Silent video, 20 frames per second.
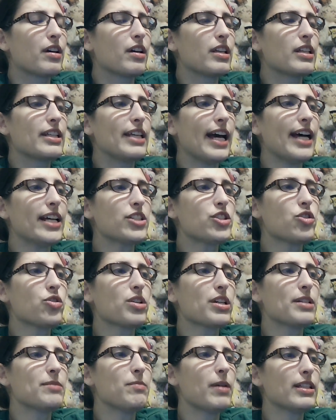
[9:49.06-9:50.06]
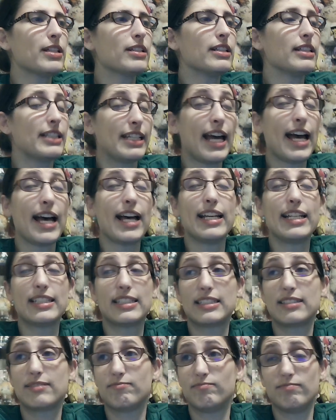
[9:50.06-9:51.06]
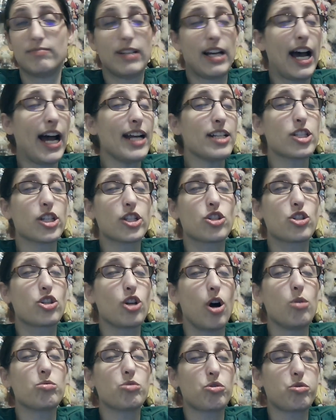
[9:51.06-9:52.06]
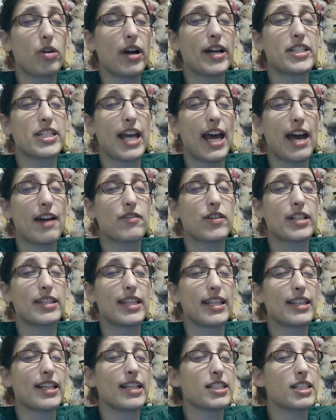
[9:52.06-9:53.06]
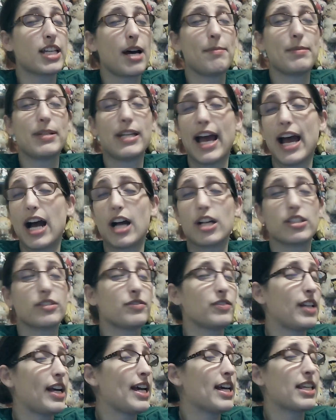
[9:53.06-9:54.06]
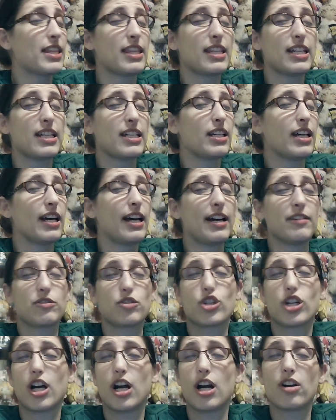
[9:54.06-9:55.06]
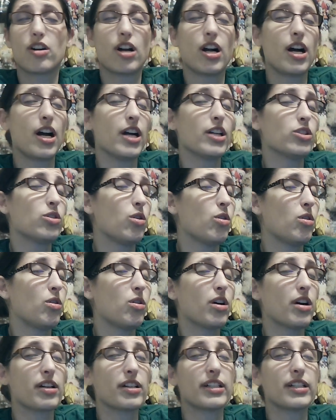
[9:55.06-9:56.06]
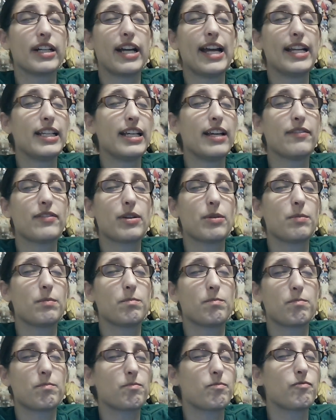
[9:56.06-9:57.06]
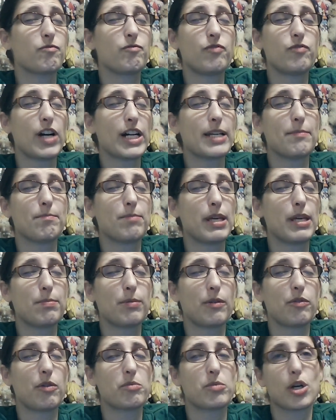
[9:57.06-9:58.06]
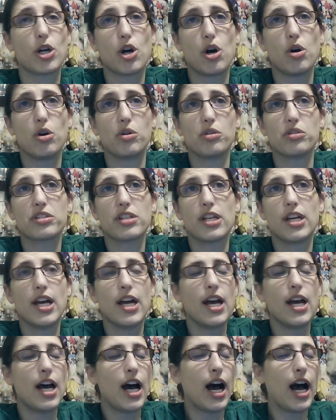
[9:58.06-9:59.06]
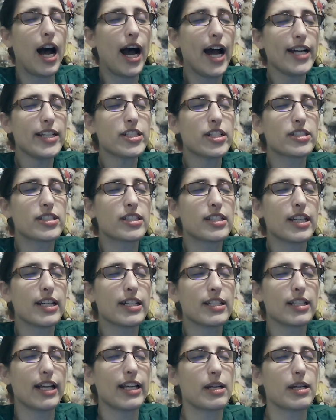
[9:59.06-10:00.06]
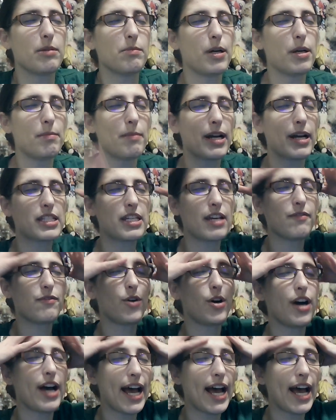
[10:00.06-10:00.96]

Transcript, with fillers: yes, you can make... Yeah, I just don't trust everything that's coming out of, like, the Charon or any of the fucking people from the cult. I just think, like, I'm putting my tinfoil